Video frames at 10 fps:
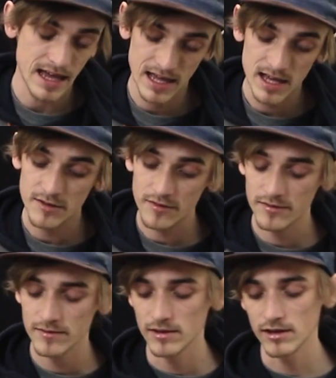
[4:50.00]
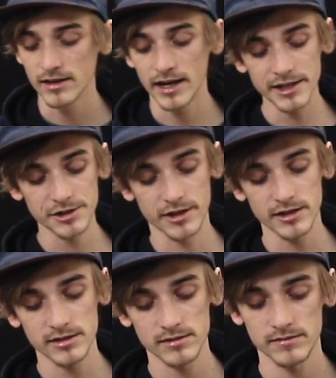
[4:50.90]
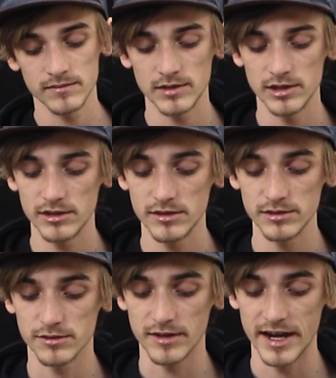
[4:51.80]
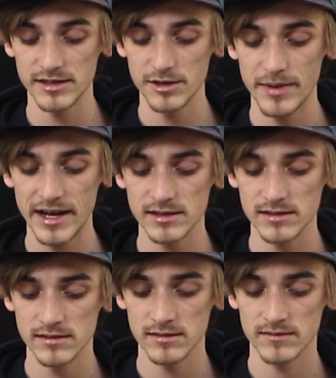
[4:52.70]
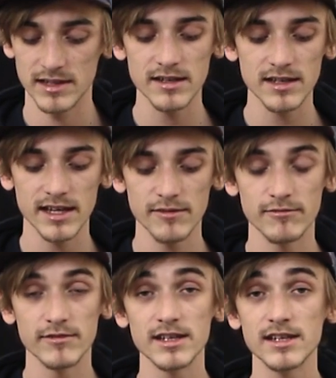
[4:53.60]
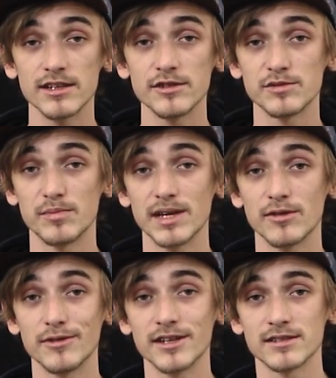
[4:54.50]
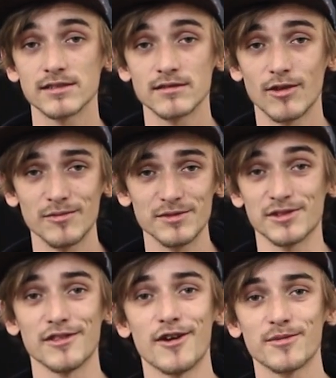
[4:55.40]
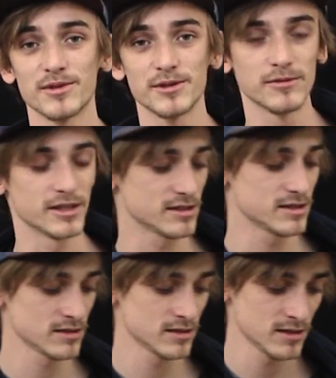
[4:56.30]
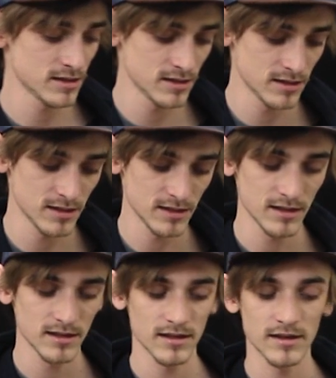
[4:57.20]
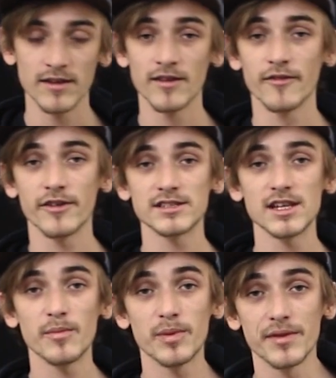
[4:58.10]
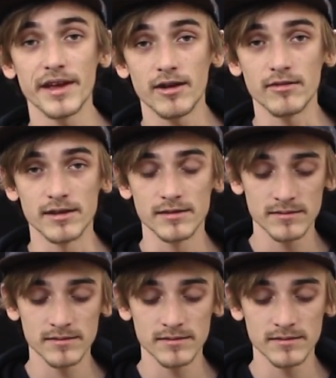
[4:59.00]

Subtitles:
If on high trucks you use riser pads, then you can really use big wheels, almost longboard wheels. For example, that one.